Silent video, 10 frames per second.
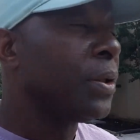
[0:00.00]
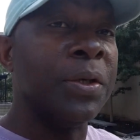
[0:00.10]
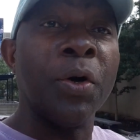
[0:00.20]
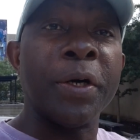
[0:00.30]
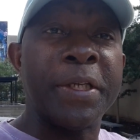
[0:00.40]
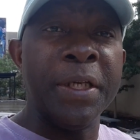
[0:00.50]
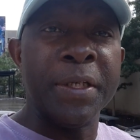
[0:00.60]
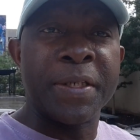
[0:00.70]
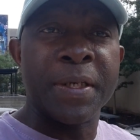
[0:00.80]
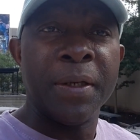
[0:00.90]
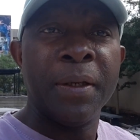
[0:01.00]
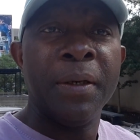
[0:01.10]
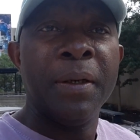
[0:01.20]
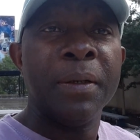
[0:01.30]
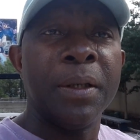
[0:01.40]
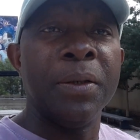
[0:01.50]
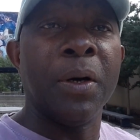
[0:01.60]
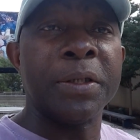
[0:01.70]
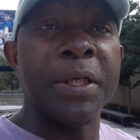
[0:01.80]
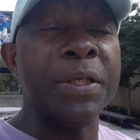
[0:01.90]
the Northeast, the
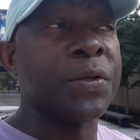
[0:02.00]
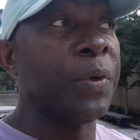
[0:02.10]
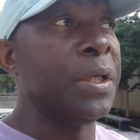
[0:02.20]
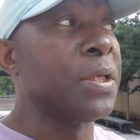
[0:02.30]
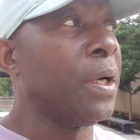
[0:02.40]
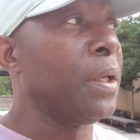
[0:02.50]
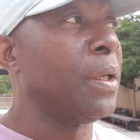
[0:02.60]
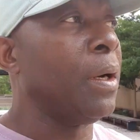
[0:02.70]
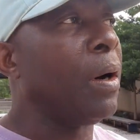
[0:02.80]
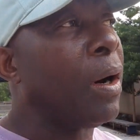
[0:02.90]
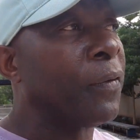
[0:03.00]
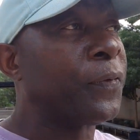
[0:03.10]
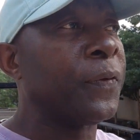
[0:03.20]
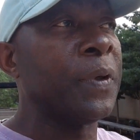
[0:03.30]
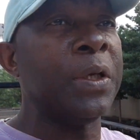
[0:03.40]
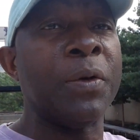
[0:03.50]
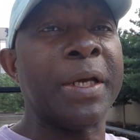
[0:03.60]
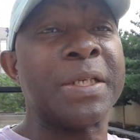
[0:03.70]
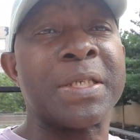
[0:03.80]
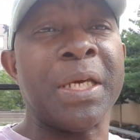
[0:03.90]
Northeast region of the
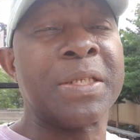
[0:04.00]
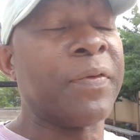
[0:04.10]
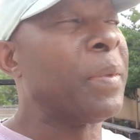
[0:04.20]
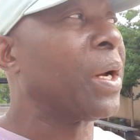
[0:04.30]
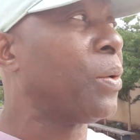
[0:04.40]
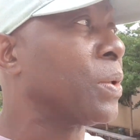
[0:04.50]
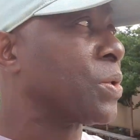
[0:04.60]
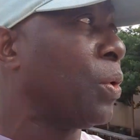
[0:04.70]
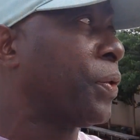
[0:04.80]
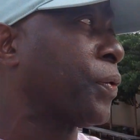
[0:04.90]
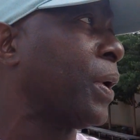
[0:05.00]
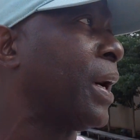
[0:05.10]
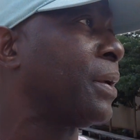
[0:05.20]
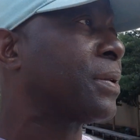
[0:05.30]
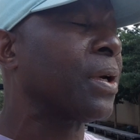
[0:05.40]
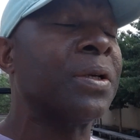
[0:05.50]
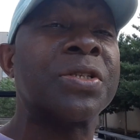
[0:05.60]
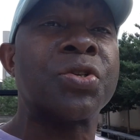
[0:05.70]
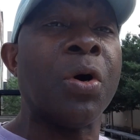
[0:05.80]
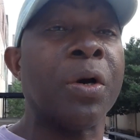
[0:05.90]
United States of America was going through a lot of
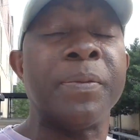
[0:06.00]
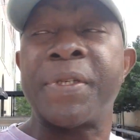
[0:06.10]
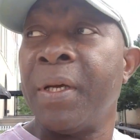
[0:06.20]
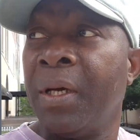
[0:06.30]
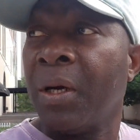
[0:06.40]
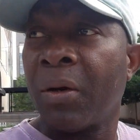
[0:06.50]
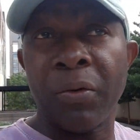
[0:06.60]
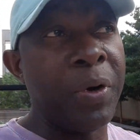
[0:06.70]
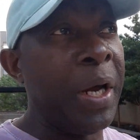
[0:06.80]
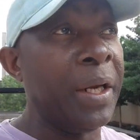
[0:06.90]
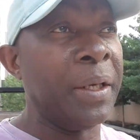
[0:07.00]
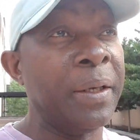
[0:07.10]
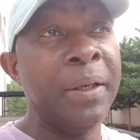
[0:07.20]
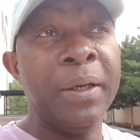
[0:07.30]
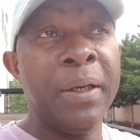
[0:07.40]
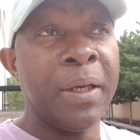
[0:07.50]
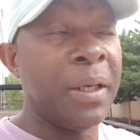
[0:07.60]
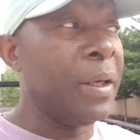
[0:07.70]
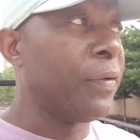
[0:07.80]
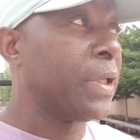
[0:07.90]
thunderstorms, rain,
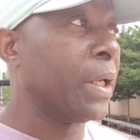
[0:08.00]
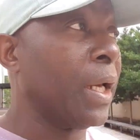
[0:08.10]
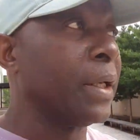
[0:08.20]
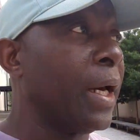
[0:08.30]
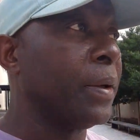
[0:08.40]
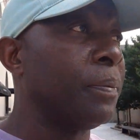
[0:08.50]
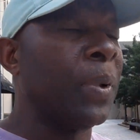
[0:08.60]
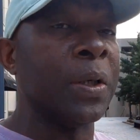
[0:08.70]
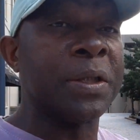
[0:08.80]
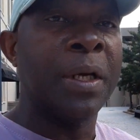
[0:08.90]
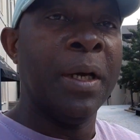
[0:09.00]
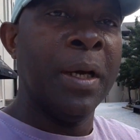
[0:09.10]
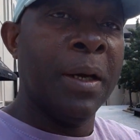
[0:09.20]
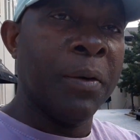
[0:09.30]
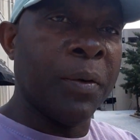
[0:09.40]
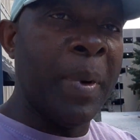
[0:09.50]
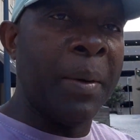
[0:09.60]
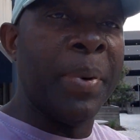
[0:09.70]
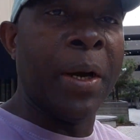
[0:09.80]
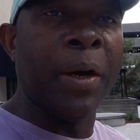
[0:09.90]
and everything like that. But
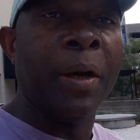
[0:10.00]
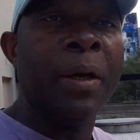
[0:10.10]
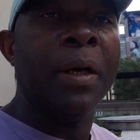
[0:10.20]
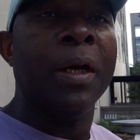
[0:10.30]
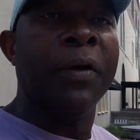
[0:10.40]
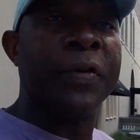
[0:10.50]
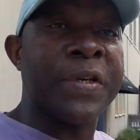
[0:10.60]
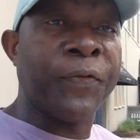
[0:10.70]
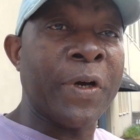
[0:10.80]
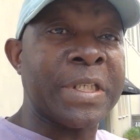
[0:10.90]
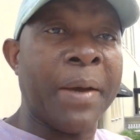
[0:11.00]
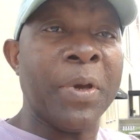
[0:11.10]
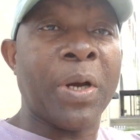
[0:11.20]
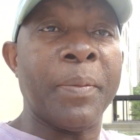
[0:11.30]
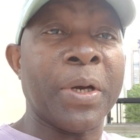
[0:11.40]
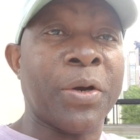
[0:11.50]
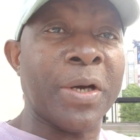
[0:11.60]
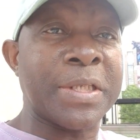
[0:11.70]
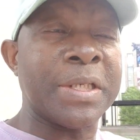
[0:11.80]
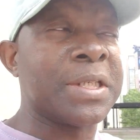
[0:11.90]
remember, if it's the first time you're coming
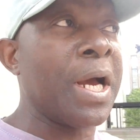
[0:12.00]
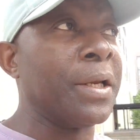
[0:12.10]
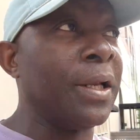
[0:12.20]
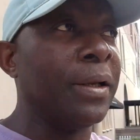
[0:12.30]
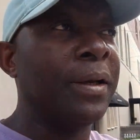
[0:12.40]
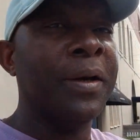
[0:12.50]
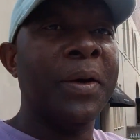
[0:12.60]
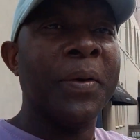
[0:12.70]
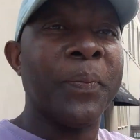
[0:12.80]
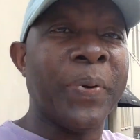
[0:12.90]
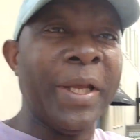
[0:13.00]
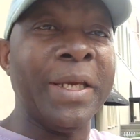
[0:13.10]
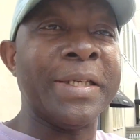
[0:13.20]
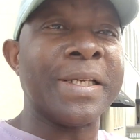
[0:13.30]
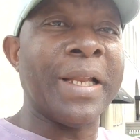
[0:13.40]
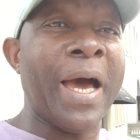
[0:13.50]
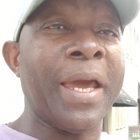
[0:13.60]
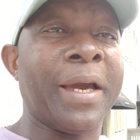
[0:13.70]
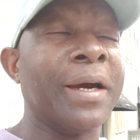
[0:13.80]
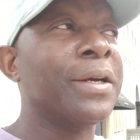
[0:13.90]
across this channel, please
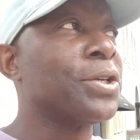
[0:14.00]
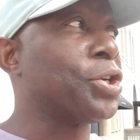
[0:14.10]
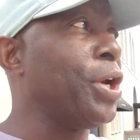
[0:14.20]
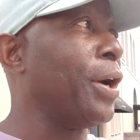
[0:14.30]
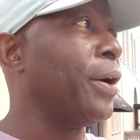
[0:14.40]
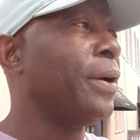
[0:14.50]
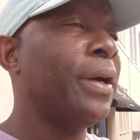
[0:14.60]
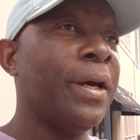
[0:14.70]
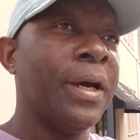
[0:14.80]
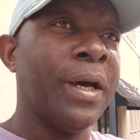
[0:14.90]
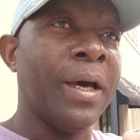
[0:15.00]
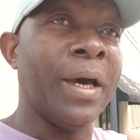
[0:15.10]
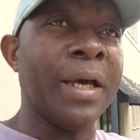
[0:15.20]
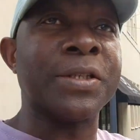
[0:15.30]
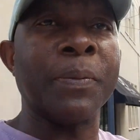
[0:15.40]
like, share, and